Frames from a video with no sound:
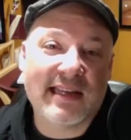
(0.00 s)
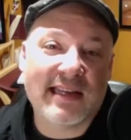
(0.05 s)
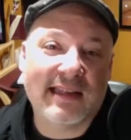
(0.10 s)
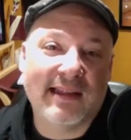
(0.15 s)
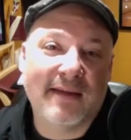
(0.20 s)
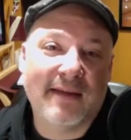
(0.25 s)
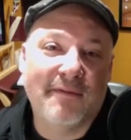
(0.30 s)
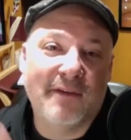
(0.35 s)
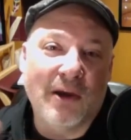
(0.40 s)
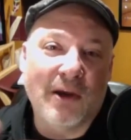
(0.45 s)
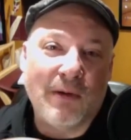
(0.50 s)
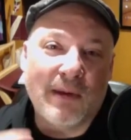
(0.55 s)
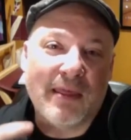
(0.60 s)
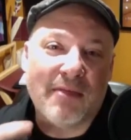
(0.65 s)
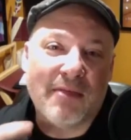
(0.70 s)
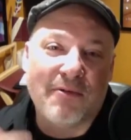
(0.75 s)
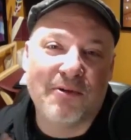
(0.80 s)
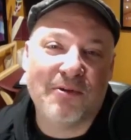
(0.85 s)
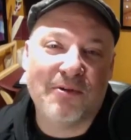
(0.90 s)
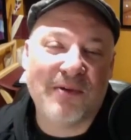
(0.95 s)
I love
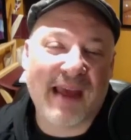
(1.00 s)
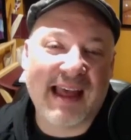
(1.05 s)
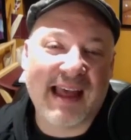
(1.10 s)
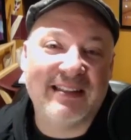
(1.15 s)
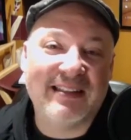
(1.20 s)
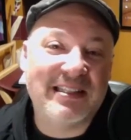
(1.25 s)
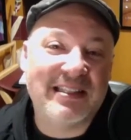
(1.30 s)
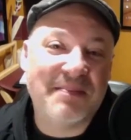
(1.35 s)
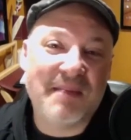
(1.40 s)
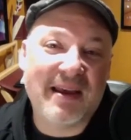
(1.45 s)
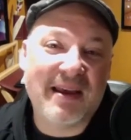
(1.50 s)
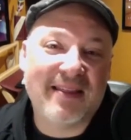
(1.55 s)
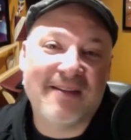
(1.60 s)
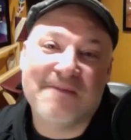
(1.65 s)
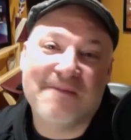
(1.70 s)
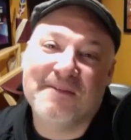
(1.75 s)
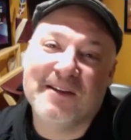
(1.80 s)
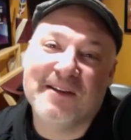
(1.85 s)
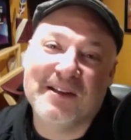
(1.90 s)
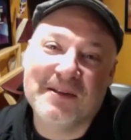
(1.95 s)
going through hell to make
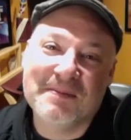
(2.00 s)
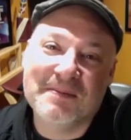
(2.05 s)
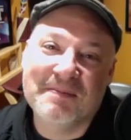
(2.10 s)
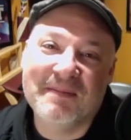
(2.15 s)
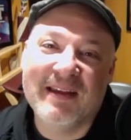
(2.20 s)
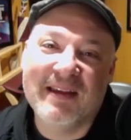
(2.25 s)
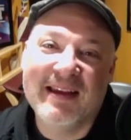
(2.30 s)
the film.